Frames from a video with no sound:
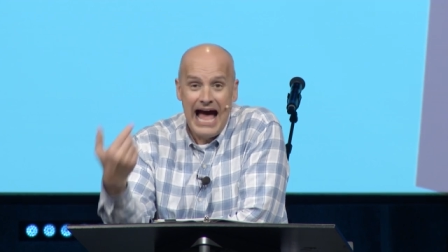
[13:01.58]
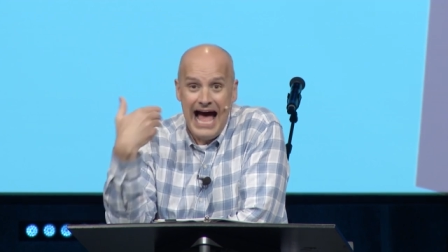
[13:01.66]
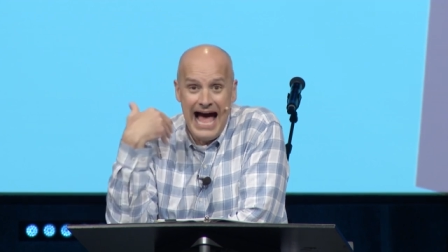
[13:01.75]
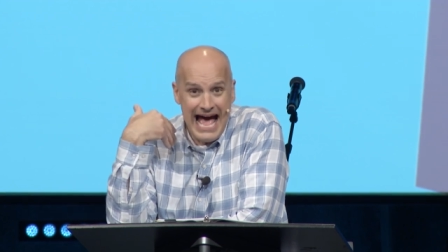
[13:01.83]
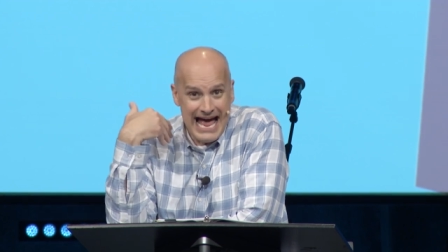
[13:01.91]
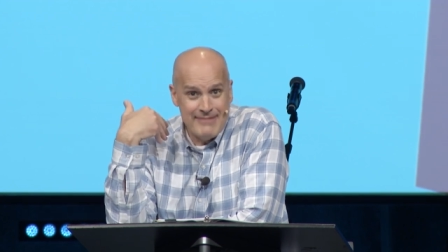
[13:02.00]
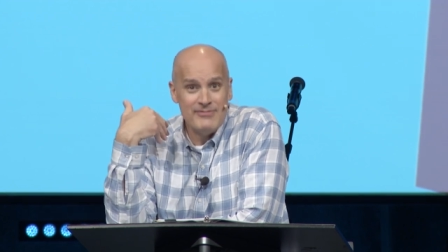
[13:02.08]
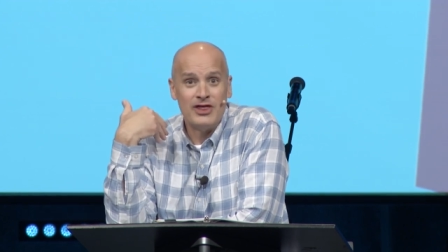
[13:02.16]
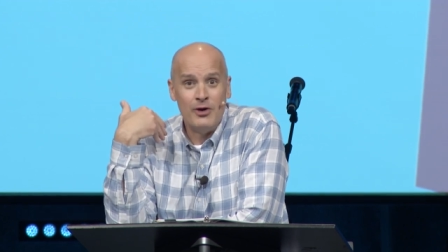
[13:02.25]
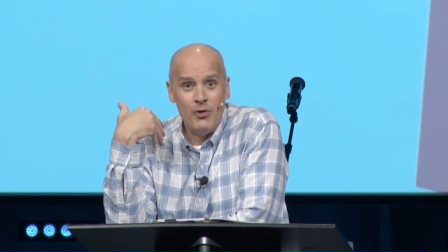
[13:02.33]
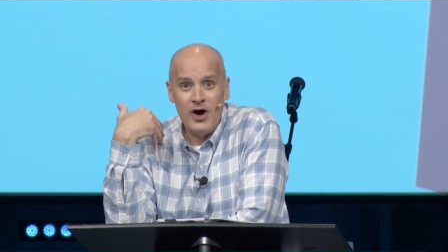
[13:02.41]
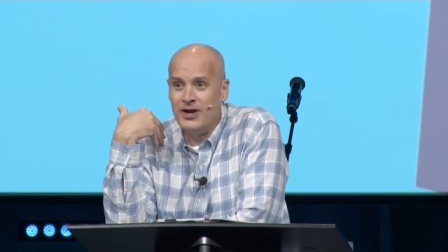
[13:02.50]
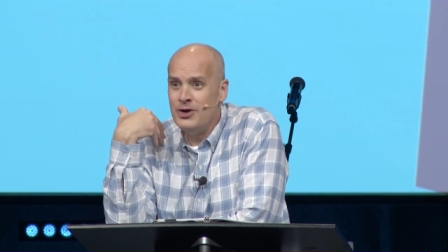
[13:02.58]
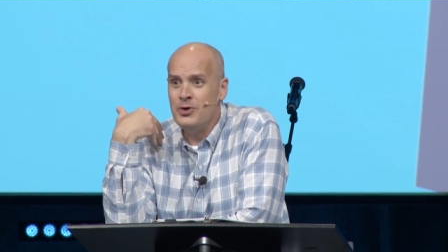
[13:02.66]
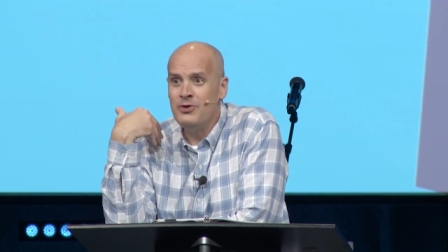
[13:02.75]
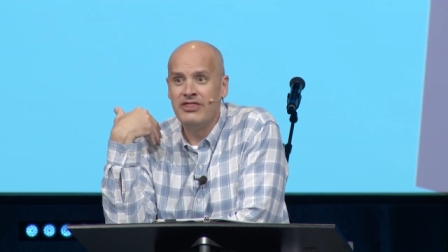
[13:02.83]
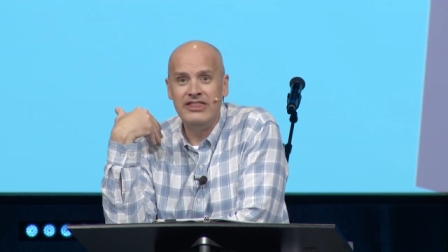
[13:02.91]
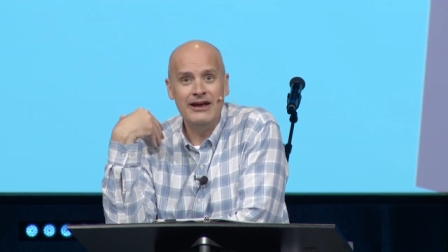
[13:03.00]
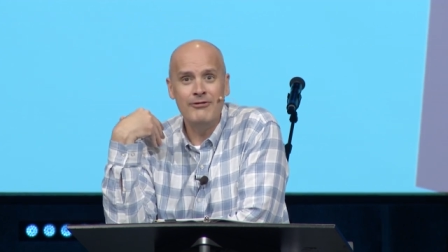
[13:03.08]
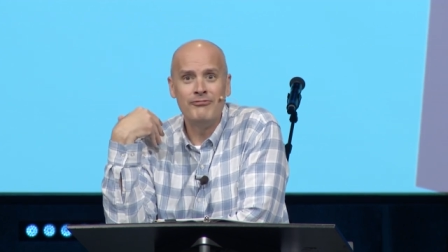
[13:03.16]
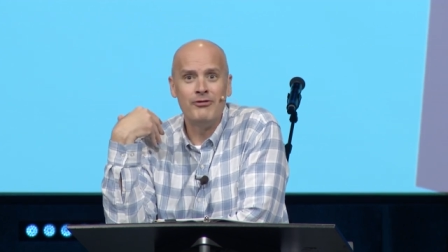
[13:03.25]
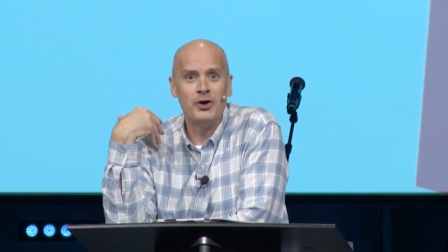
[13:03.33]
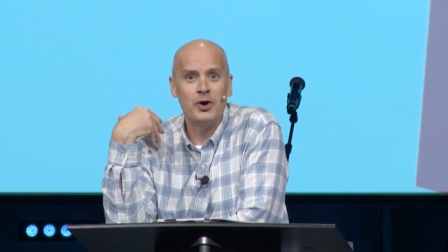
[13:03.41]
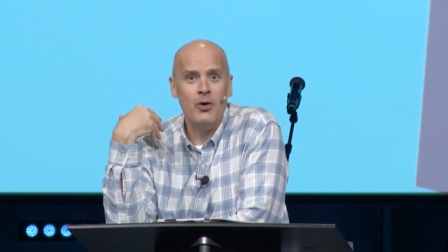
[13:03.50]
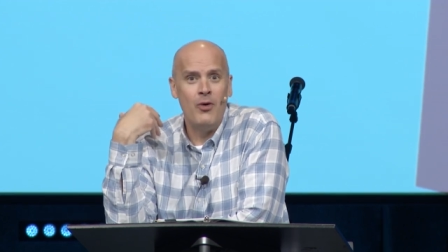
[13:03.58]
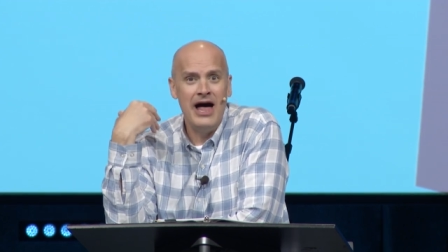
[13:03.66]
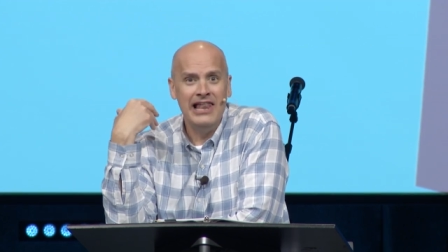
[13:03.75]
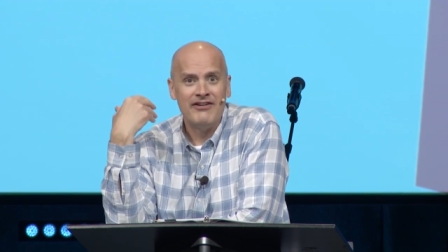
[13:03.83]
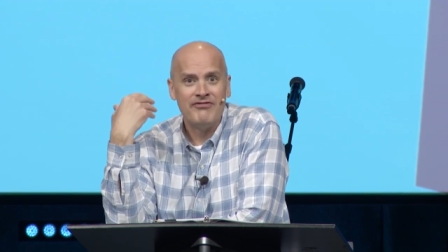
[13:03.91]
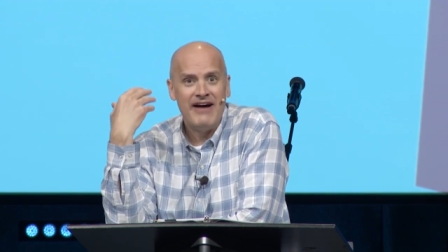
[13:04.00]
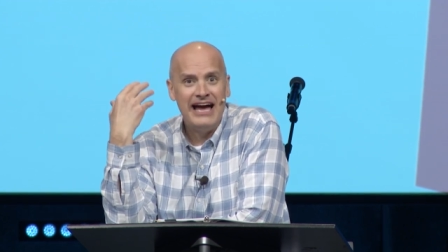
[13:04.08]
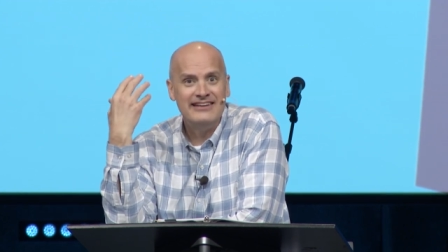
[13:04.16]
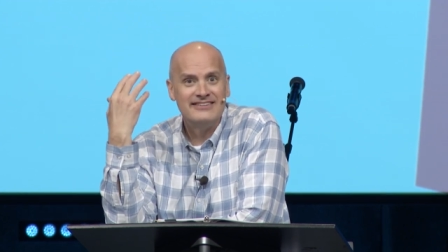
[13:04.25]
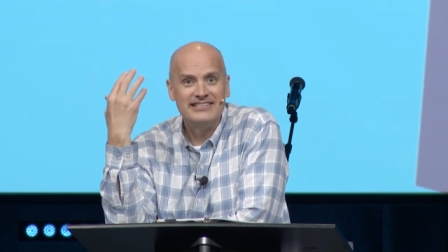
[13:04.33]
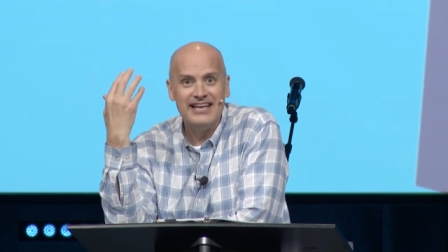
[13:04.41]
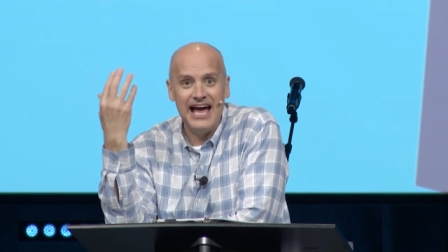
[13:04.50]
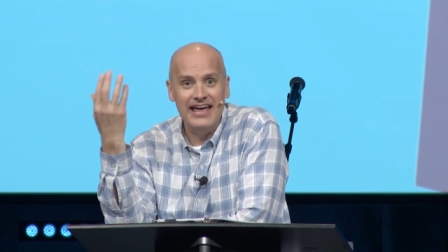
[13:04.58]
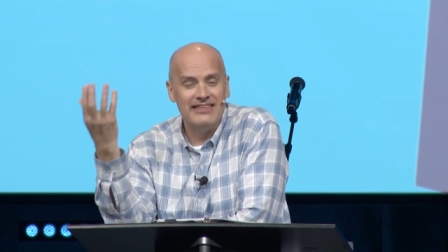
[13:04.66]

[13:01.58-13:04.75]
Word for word: I'm the one who therefore qualified to die